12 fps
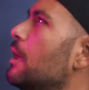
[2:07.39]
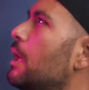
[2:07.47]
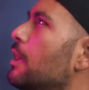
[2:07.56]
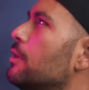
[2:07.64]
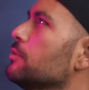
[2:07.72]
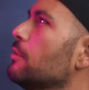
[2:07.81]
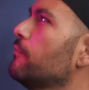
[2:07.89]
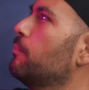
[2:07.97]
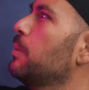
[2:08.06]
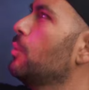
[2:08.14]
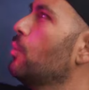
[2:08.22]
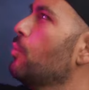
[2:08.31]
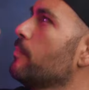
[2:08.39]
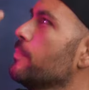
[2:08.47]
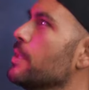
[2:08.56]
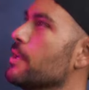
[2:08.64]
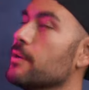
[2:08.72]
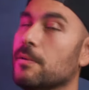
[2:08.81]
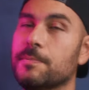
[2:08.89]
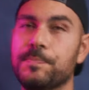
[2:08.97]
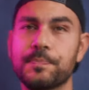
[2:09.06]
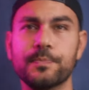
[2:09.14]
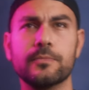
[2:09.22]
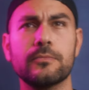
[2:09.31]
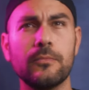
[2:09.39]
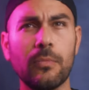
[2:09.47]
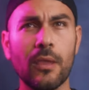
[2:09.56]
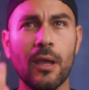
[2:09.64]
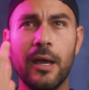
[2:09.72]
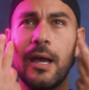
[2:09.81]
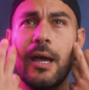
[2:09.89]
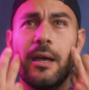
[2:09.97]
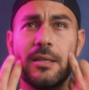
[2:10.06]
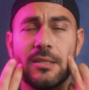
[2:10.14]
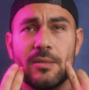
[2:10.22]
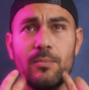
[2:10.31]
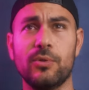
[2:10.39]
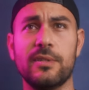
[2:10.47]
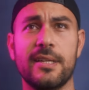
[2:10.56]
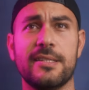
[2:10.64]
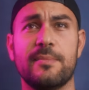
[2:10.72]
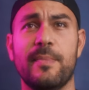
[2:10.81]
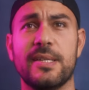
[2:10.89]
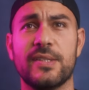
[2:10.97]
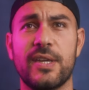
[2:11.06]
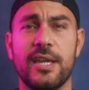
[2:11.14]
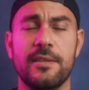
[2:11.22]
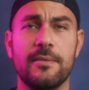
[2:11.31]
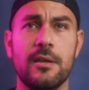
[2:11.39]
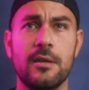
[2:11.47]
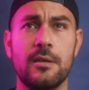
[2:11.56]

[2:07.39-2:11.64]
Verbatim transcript: A lot of bloom here. Uh, smoothness my skin.